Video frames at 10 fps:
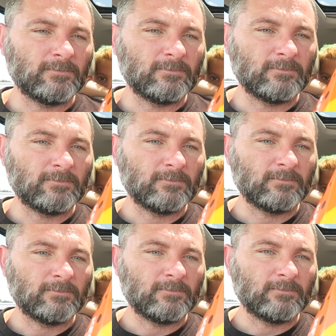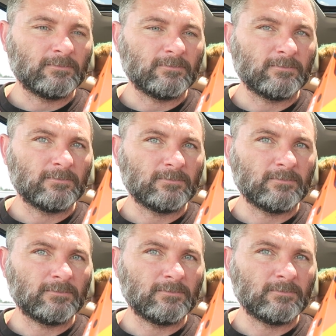
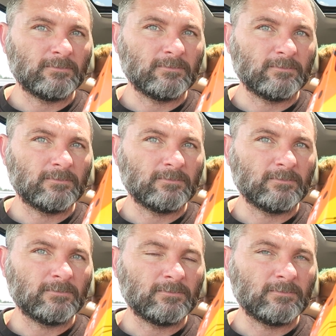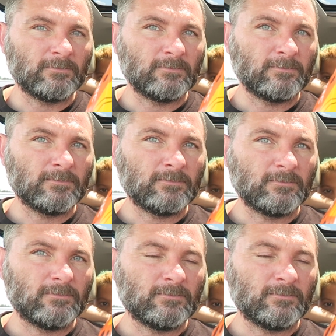(silent)